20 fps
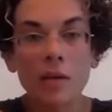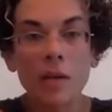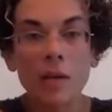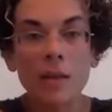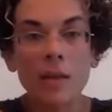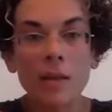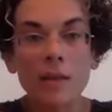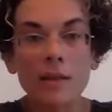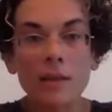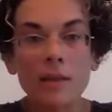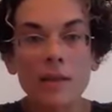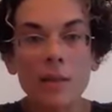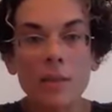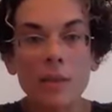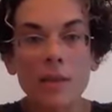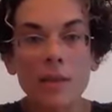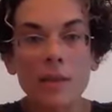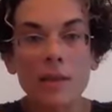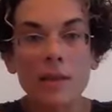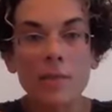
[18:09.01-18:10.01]
And yet some
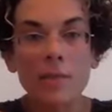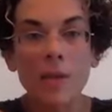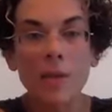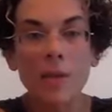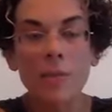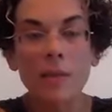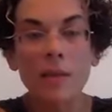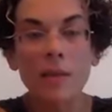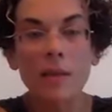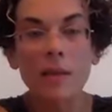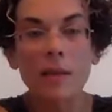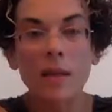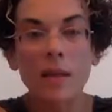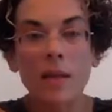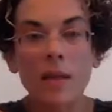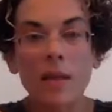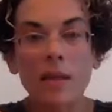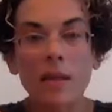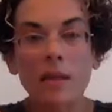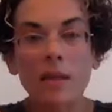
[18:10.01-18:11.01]
of this might be
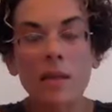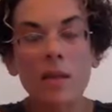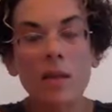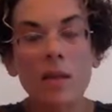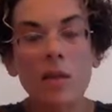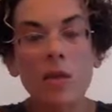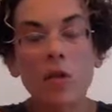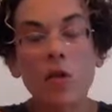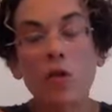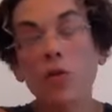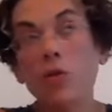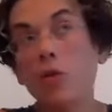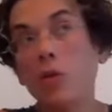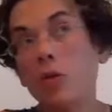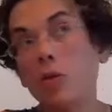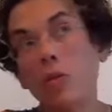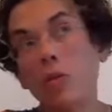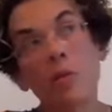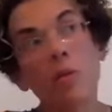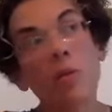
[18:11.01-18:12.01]
like,
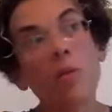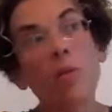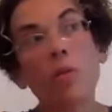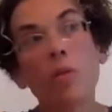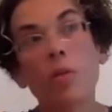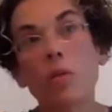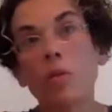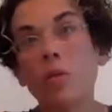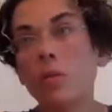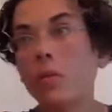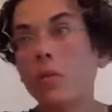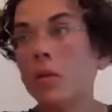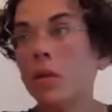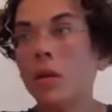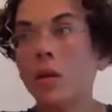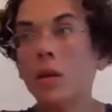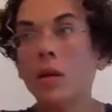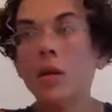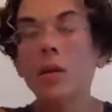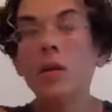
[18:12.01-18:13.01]
you know,
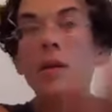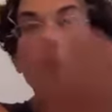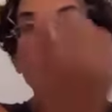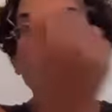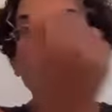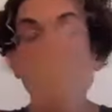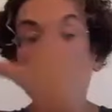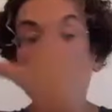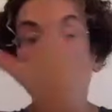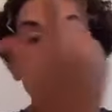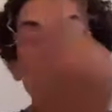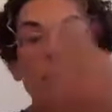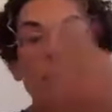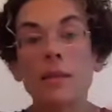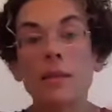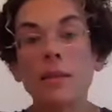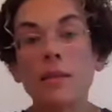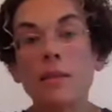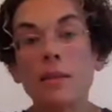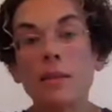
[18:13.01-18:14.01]
your
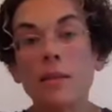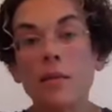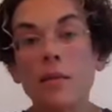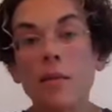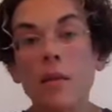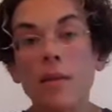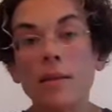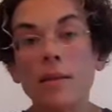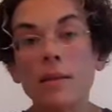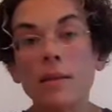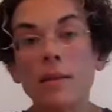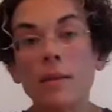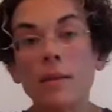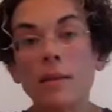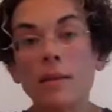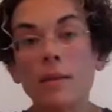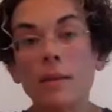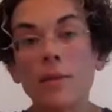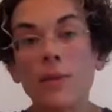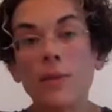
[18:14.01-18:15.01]
skeletons in the closet.
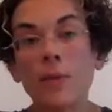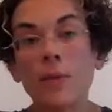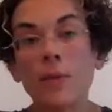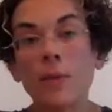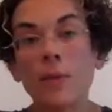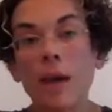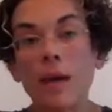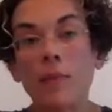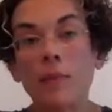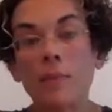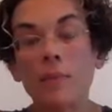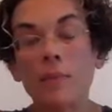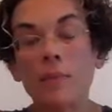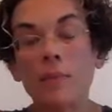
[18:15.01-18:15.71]
Sift through that.